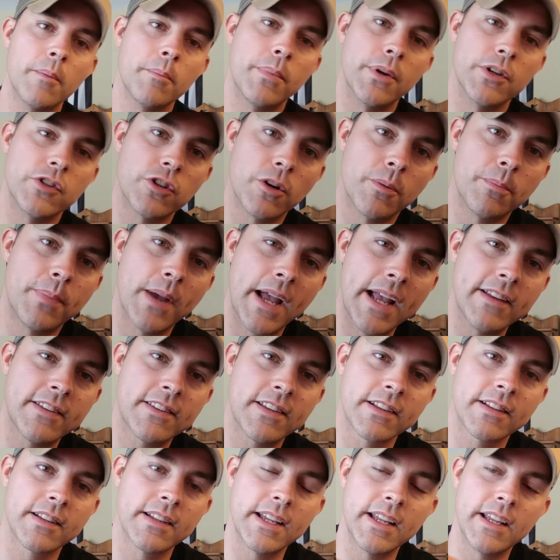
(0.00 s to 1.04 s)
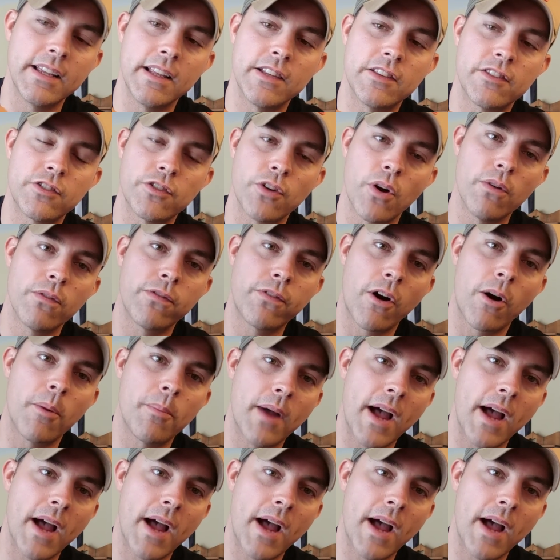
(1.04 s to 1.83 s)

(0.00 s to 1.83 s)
But you're basically, it's so far